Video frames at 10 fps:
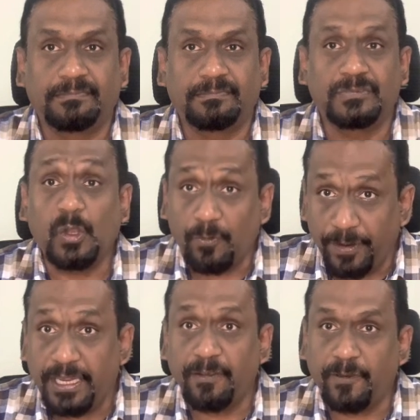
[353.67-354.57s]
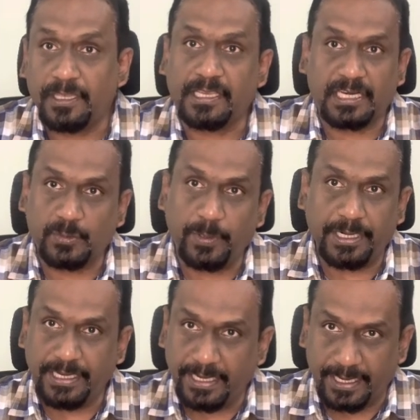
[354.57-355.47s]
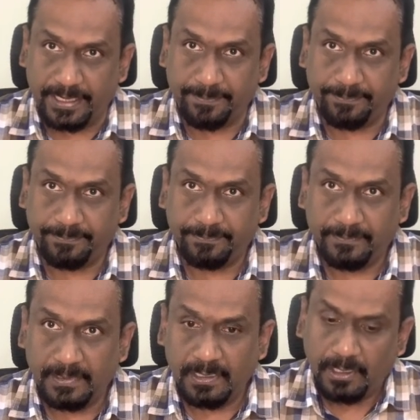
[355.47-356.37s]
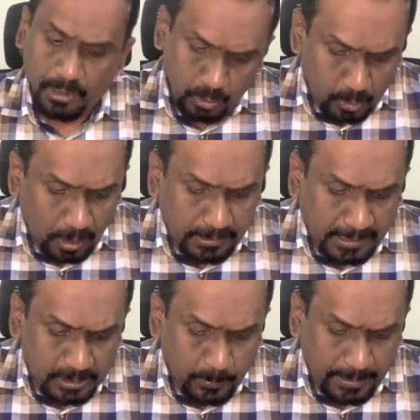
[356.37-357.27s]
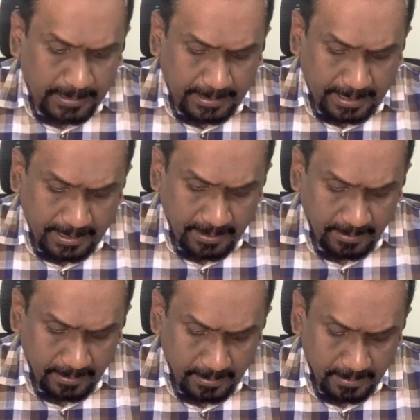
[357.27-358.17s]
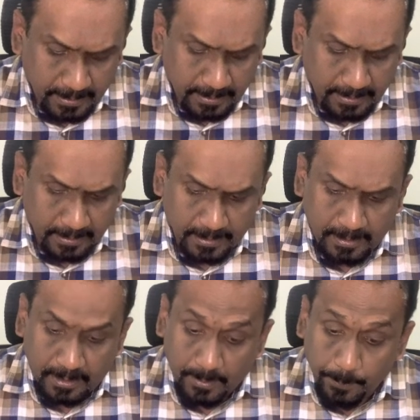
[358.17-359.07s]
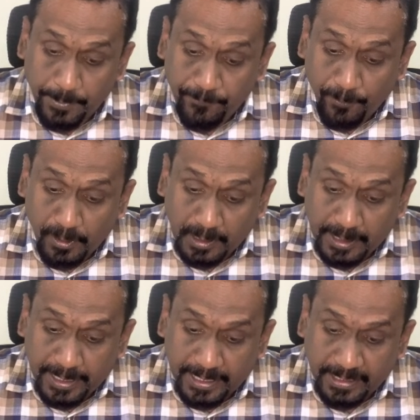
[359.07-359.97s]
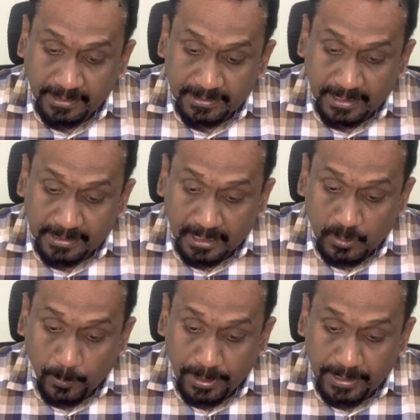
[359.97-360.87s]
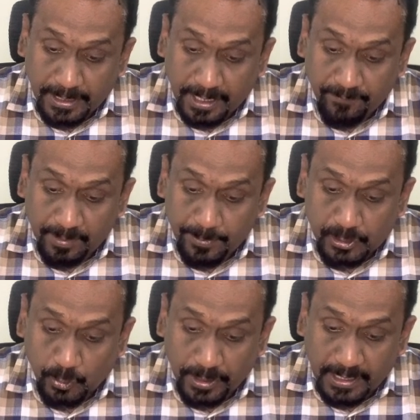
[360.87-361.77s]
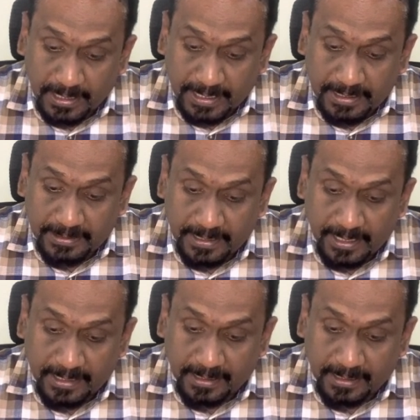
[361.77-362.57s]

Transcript: You are waiting for the corresponding entry. You got the corresponding entry. Before clearing, that corresponding entry will be showing again in the red